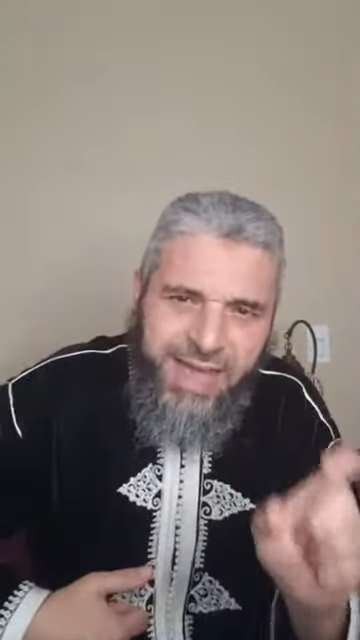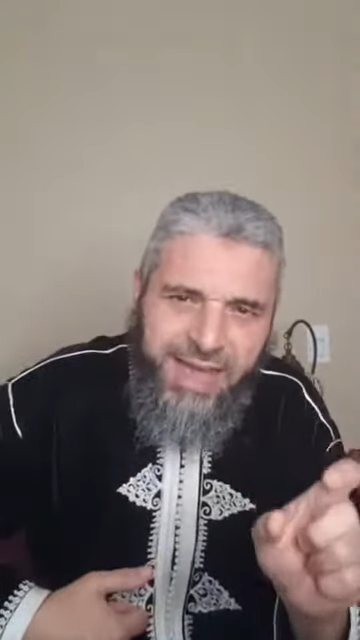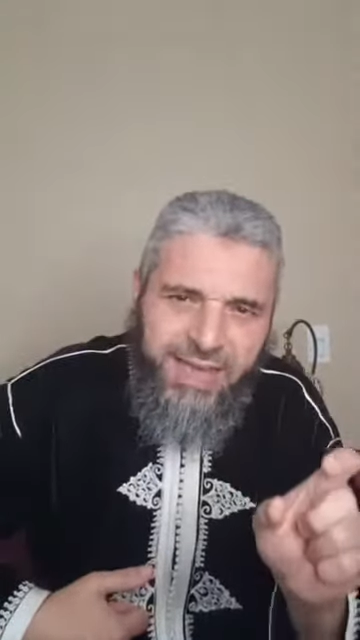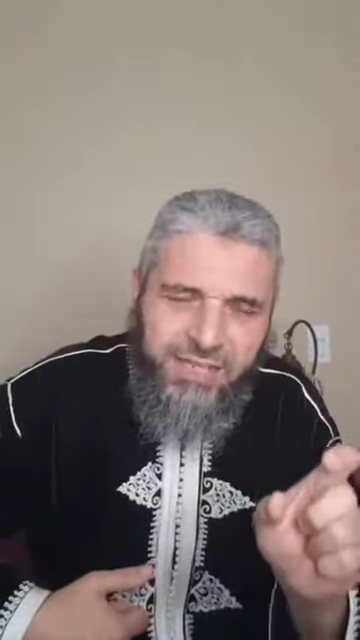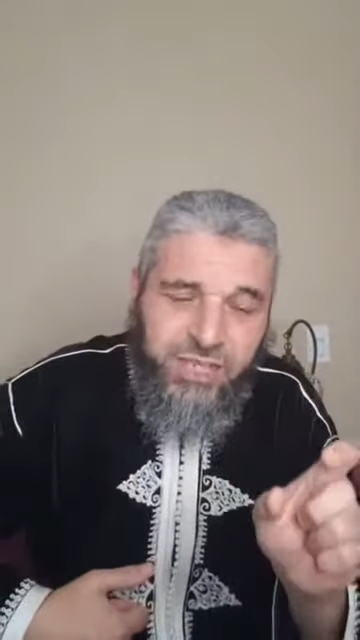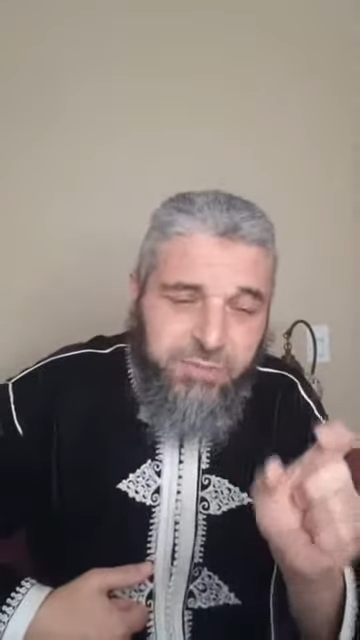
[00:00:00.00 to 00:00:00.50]

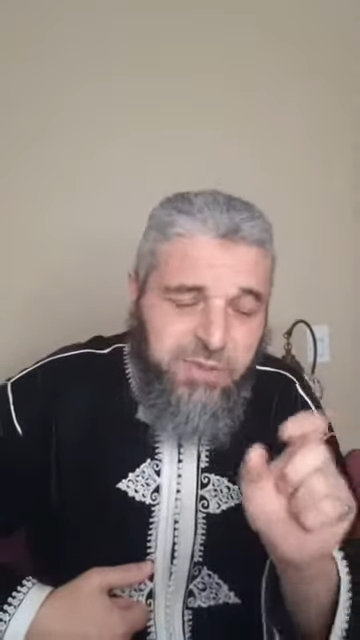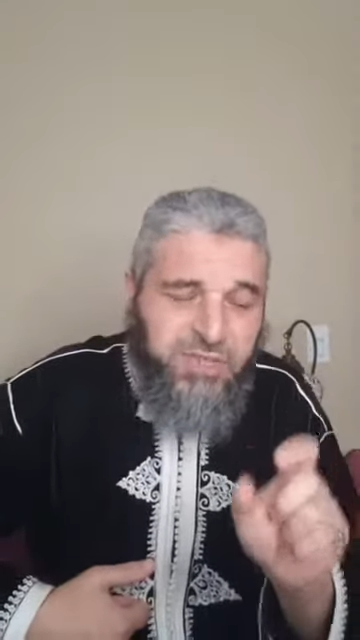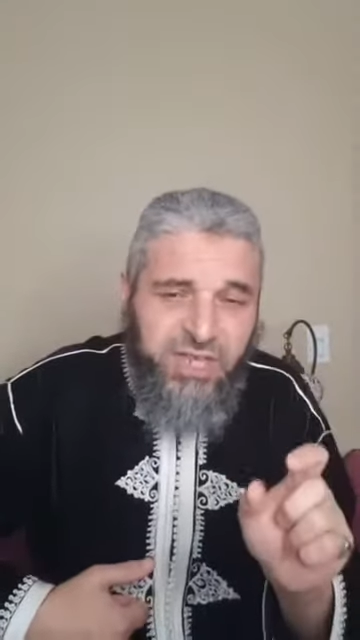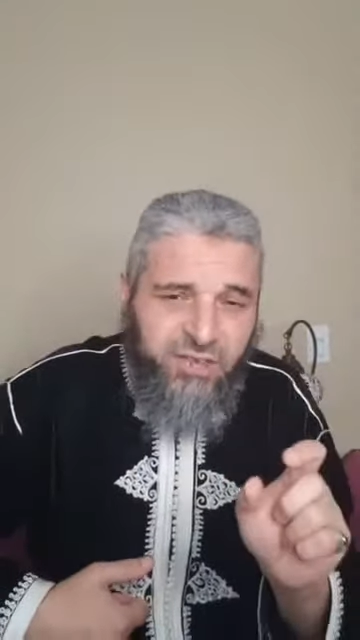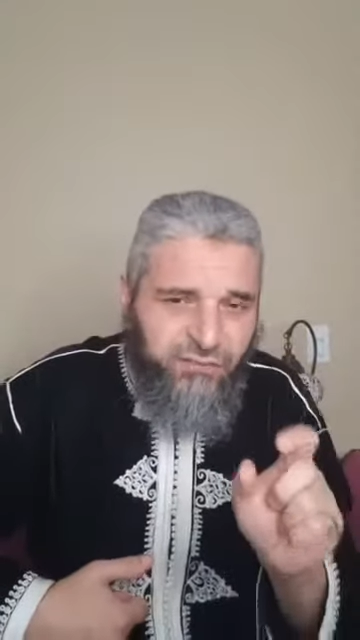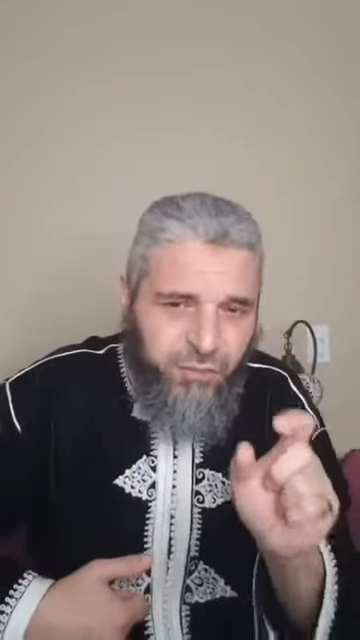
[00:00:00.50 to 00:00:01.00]
age,
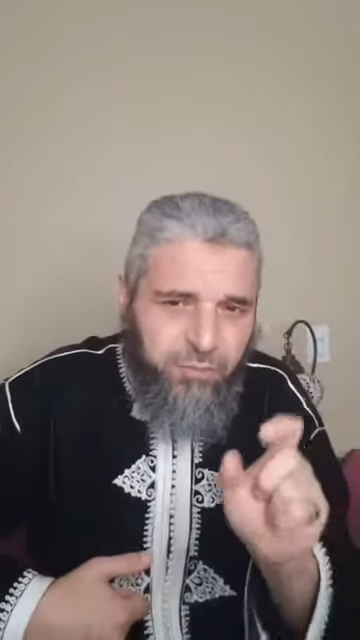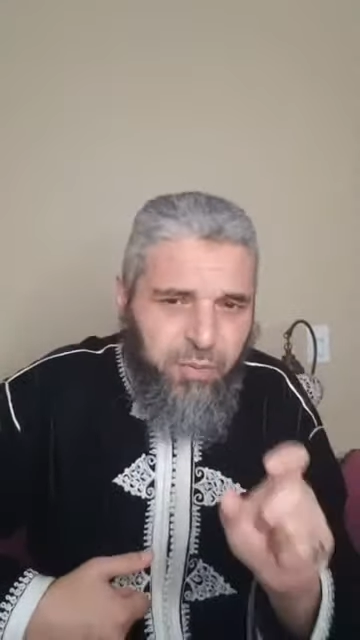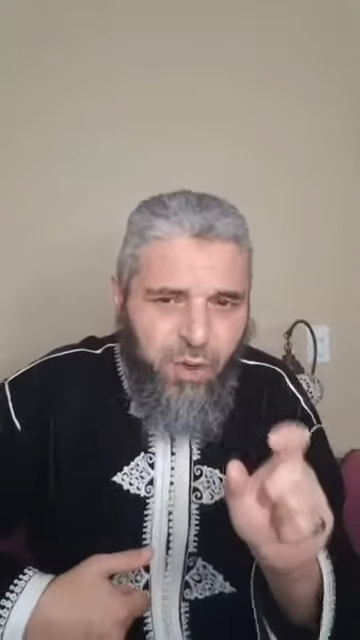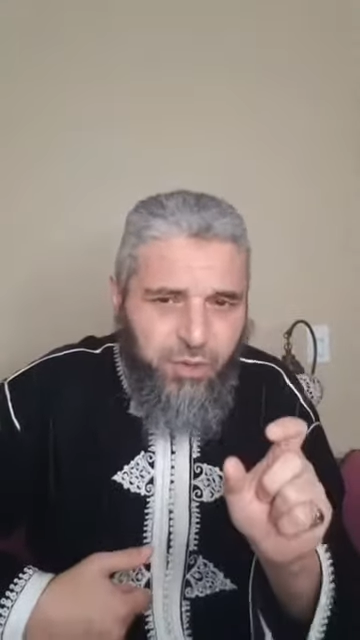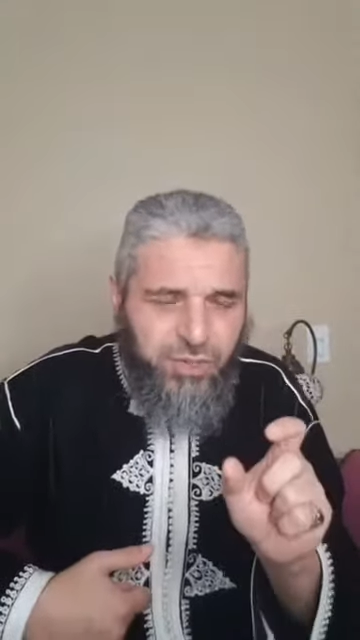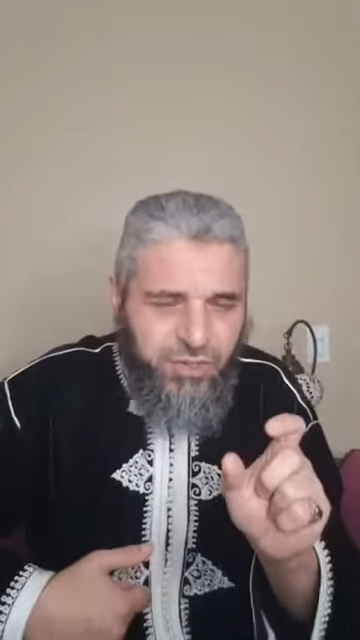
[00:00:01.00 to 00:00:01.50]
especially for
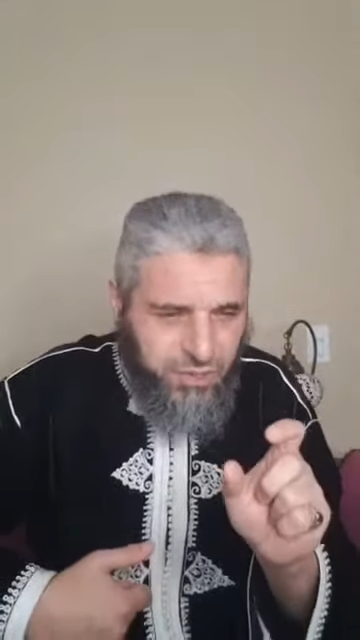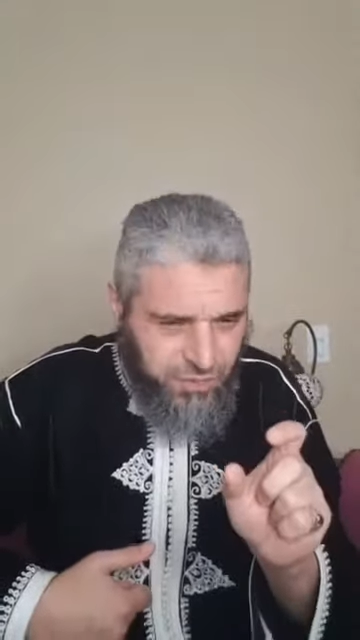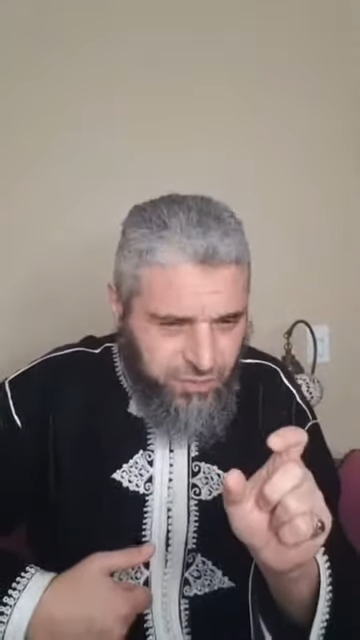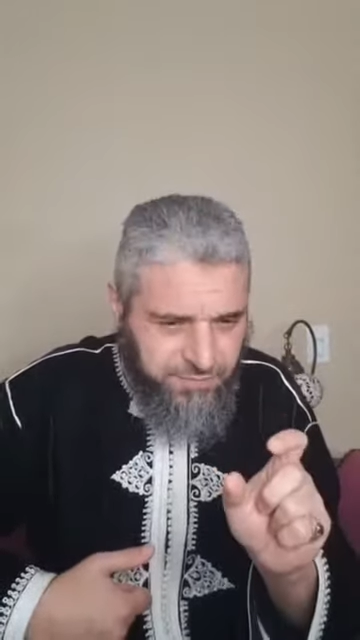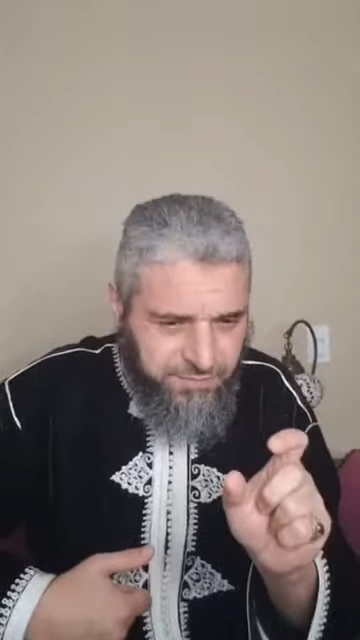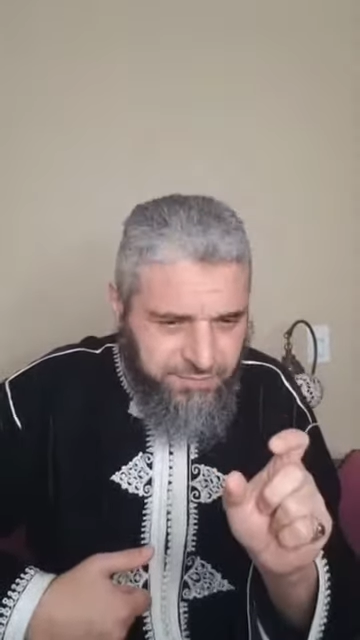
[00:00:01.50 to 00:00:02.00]
boys,